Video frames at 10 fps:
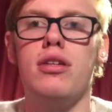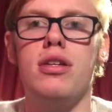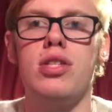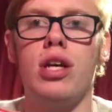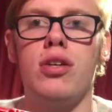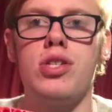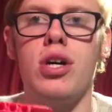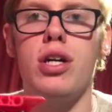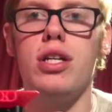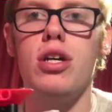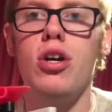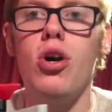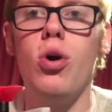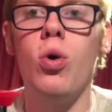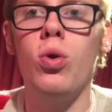there's the underside.
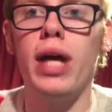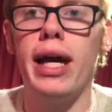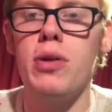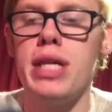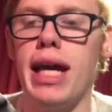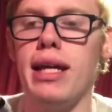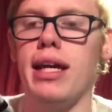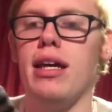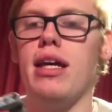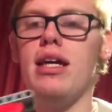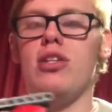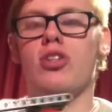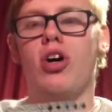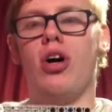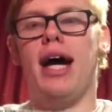All Lego Technic. It's
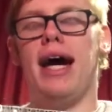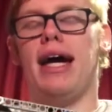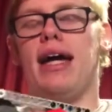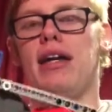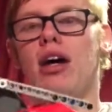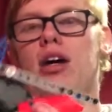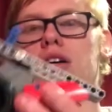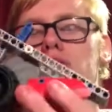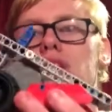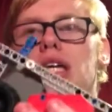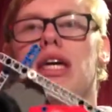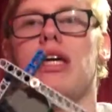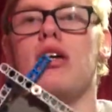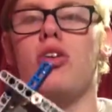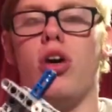got an
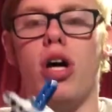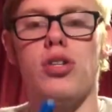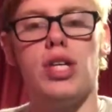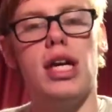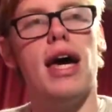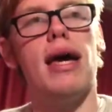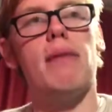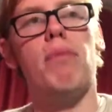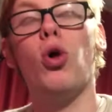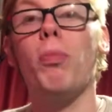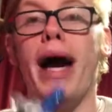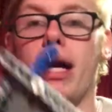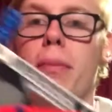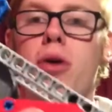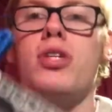RC, not an RC, a
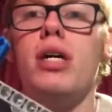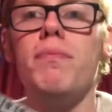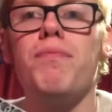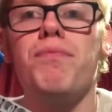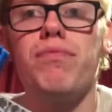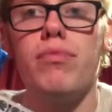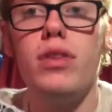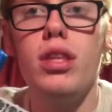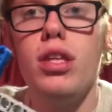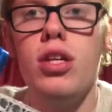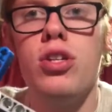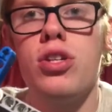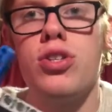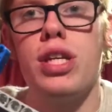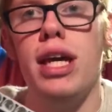pullback motor
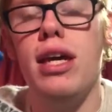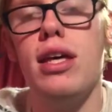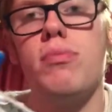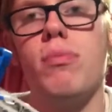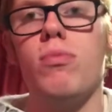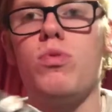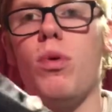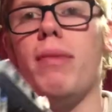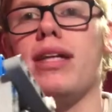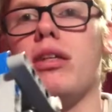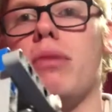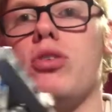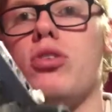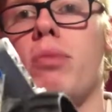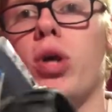just in here. That's what makes up
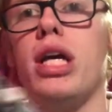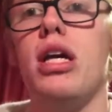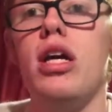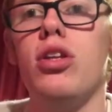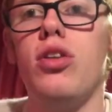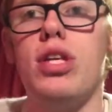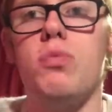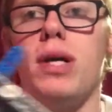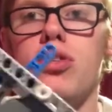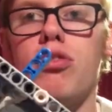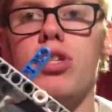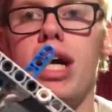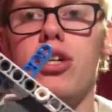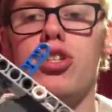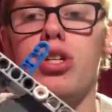most of the body that these wheels are
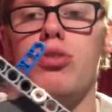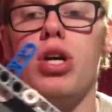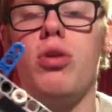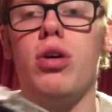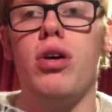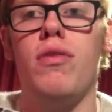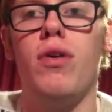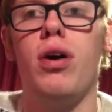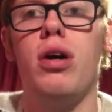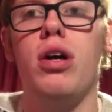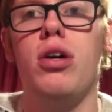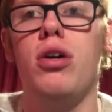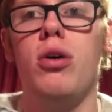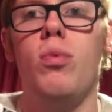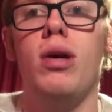attached to so that if I
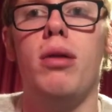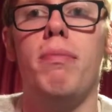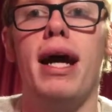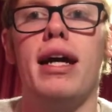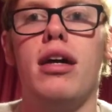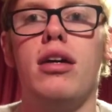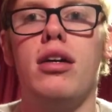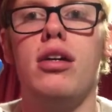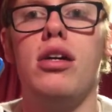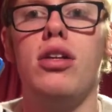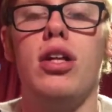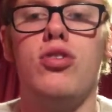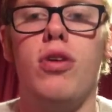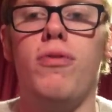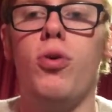feel them back, they'll
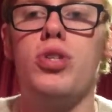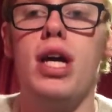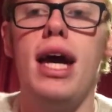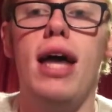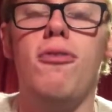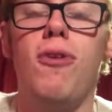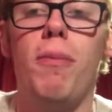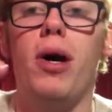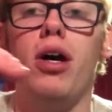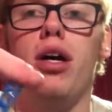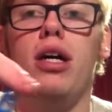drive forwards. And the flipper